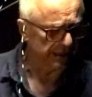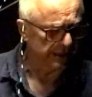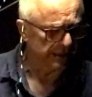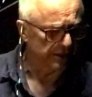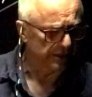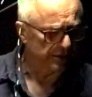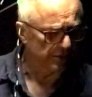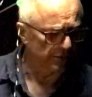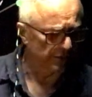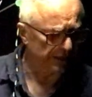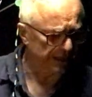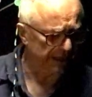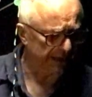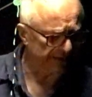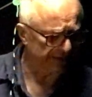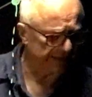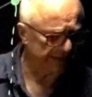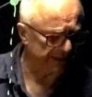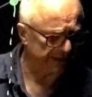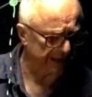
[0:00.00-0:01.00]
We have the
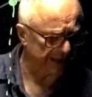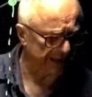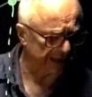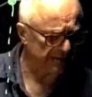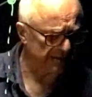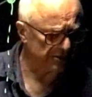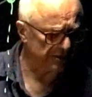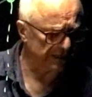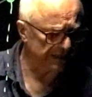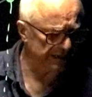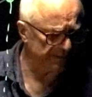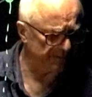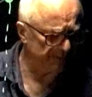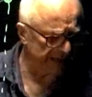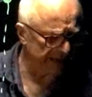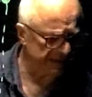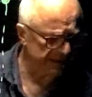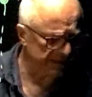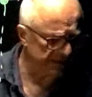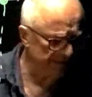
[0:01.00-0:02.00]
triaxial
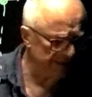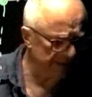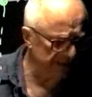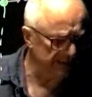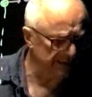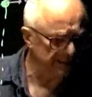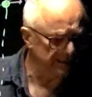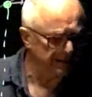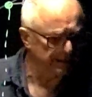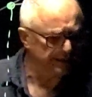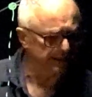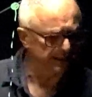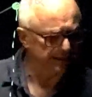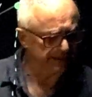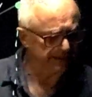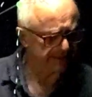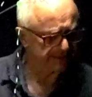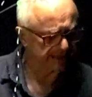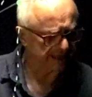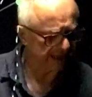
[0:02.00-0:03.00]
specimen
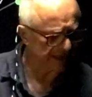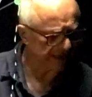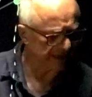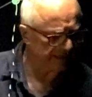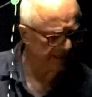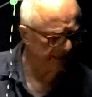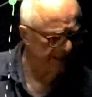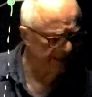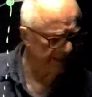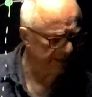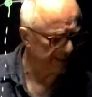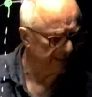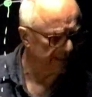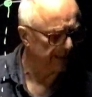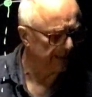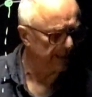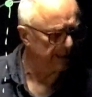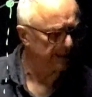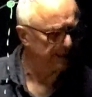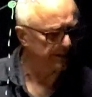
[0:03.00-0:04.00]
inside the
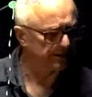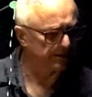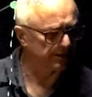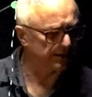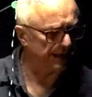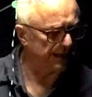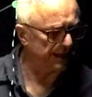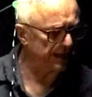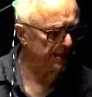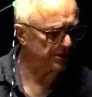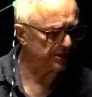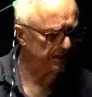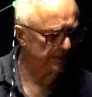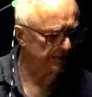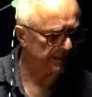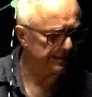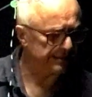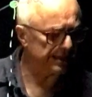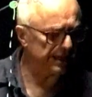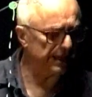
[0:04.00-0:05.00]
triaxial
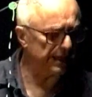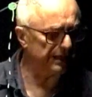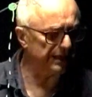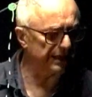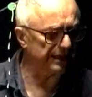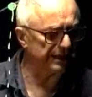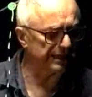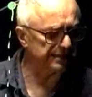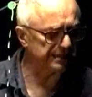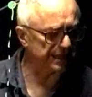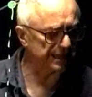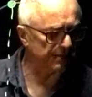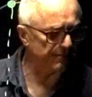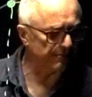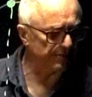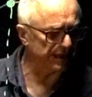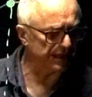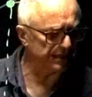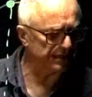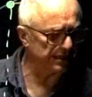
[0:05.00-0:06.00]
cell, and as I
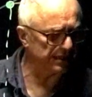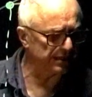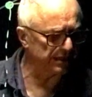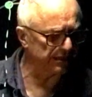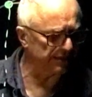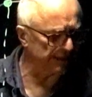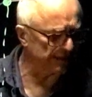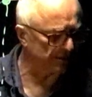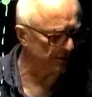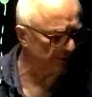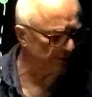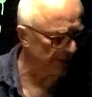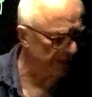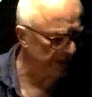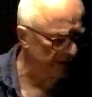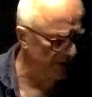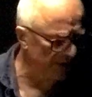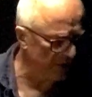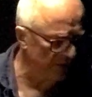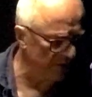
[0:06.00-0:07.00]
apply the deviatoric
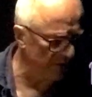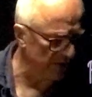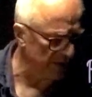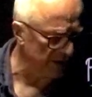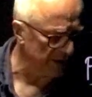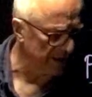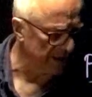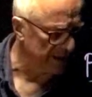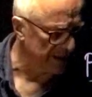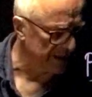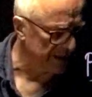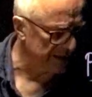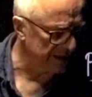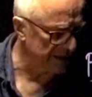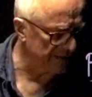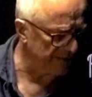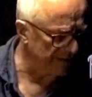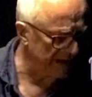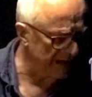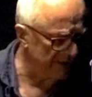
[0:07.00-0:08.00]
load, the
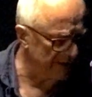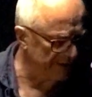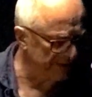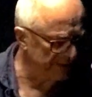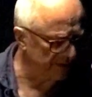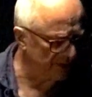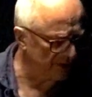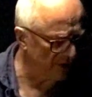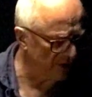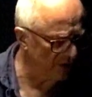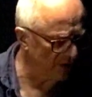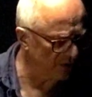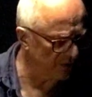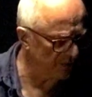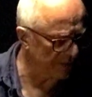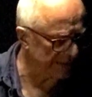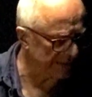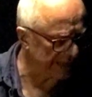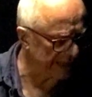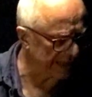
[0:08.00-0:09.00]
valve is closed,
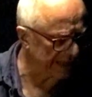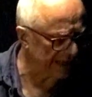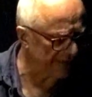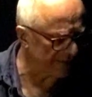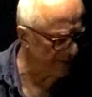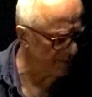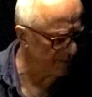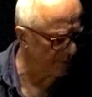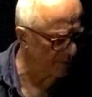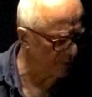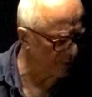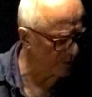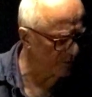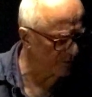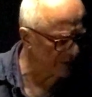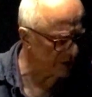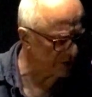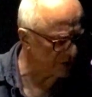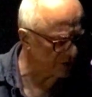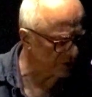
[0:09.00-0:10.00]
but I have a pore
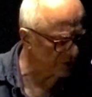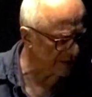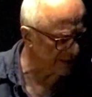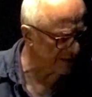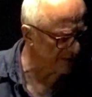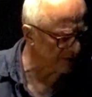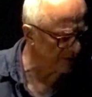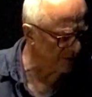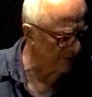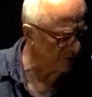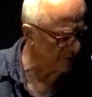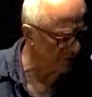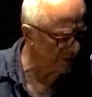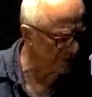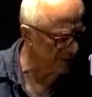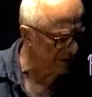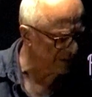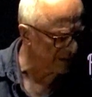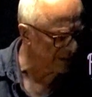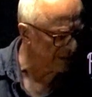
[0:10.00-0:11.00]
pressure transducer,
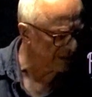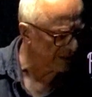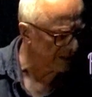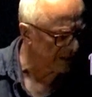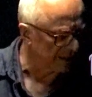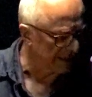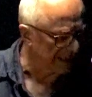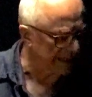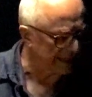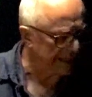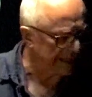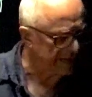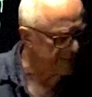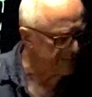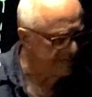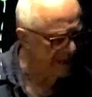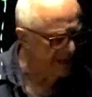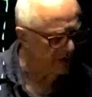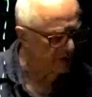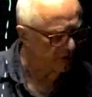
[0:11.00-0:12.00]
and I
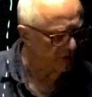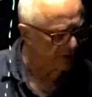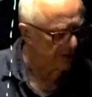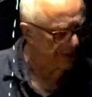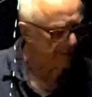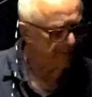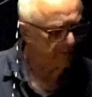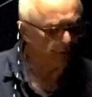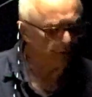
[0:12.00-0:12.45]
measure the pore